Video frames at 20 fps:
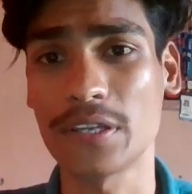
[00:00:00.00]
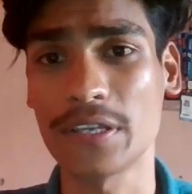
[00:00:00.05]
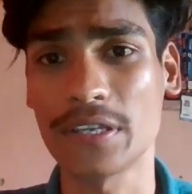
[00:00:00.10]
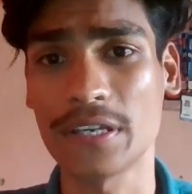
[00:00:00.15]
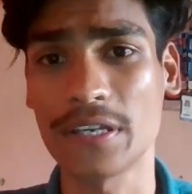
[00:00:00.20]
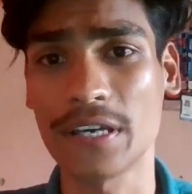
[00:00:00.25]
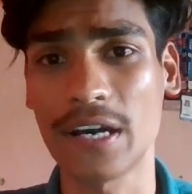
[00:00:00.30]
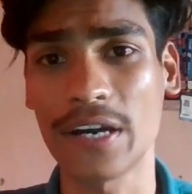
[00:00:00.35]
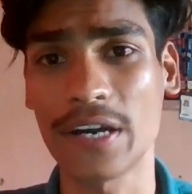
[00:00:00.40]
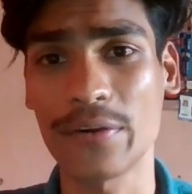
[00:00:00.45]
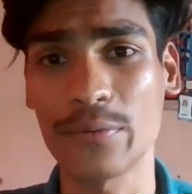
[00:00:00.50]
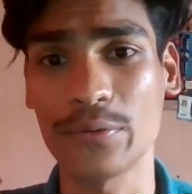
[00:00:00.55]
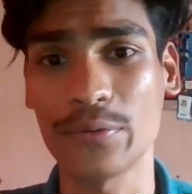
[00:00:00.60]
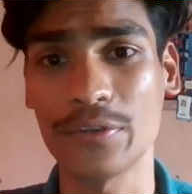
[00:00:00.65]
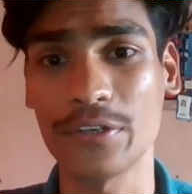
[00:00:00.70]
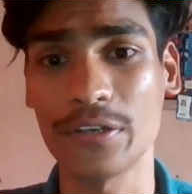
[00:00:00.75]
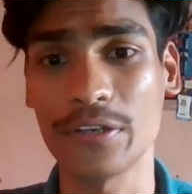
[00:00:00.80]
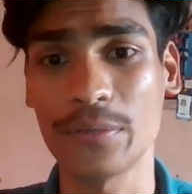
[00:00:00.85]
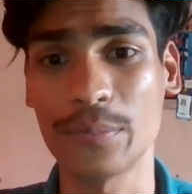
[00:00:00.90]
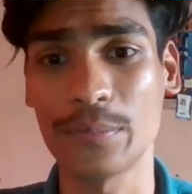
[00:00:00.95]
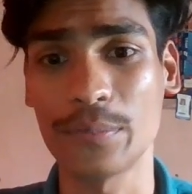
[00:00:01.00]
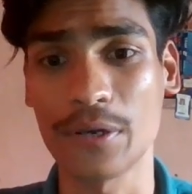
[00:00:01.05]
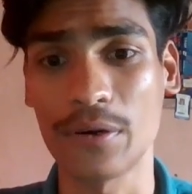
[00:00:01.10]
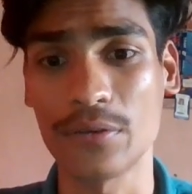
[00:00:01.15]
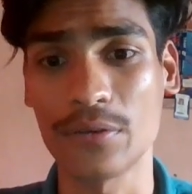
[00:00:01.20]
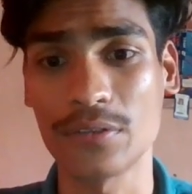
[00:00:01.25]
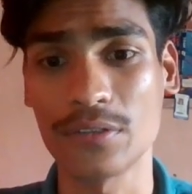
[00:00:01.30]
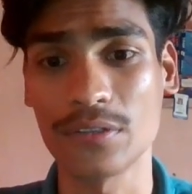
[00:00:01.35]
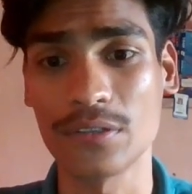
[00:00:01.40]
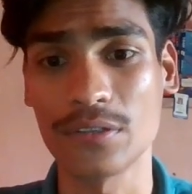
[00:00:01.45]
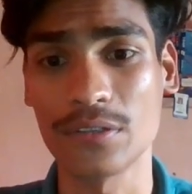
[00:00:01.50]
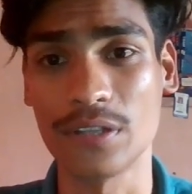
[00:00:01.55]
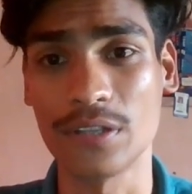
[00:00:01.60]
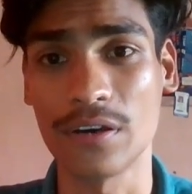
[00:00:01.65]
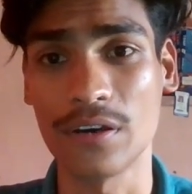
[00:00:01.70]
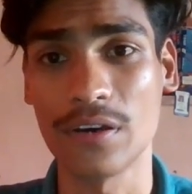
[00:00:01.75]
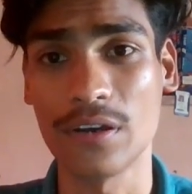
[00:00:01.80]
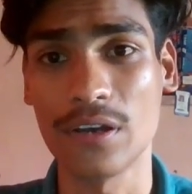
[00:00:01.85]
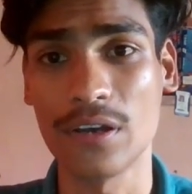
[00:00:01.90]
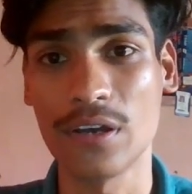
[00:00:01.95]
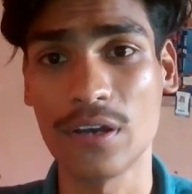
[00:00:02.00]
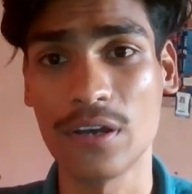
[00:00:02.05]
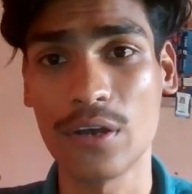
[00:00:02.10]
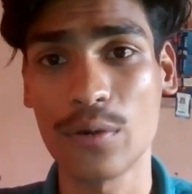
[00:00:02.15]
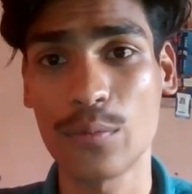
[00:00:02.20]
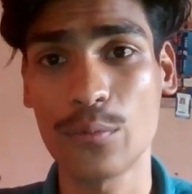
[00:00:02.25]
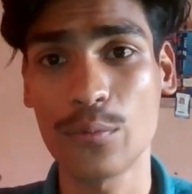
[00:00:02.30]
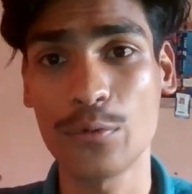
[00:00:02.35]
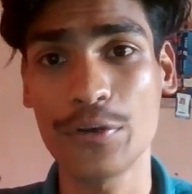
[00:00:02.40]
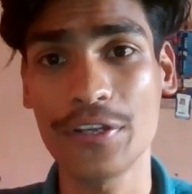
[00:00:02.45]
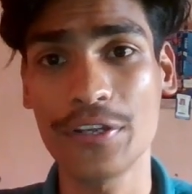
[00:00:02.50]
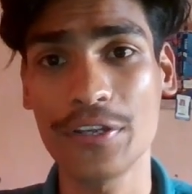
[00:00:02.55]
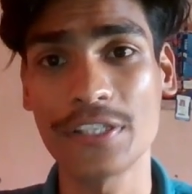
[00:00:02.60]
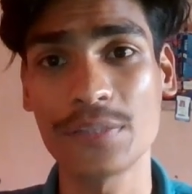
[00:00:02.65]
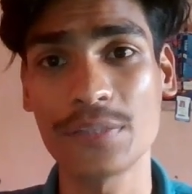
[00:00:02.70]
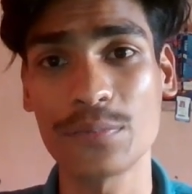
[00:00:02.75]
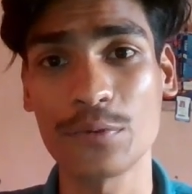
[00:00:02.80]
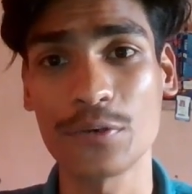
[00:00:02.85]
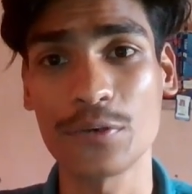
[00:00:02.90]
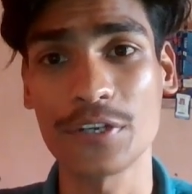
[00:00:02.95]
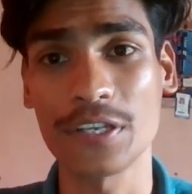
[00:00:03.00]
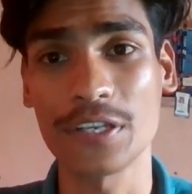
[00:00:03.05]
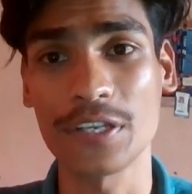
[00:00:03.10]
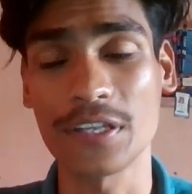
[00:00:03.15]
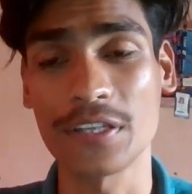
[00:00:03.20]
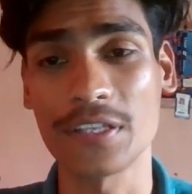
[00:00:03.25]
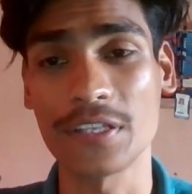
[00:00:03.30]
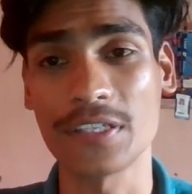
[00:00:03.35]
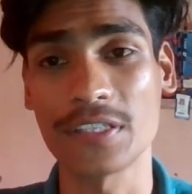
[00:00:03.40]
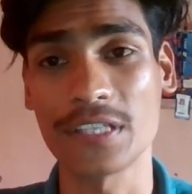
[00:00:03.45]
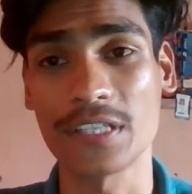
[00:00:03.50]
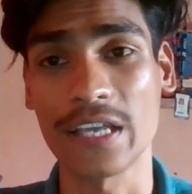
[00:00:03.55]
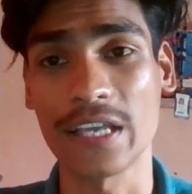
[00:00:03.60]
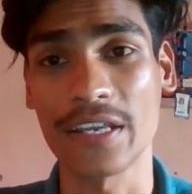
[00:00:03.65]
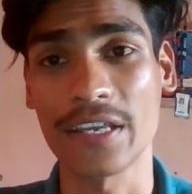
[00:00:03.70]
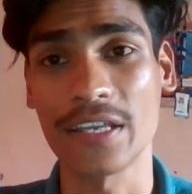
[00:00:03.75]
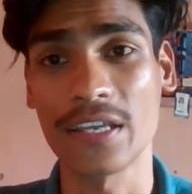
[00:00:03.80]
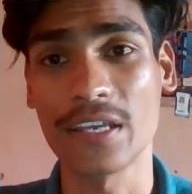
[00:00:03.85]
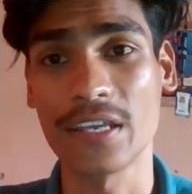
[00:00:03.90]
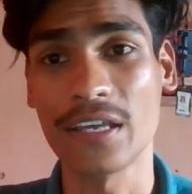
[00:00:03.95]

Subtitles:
King can't go there because the queen is protecting this line.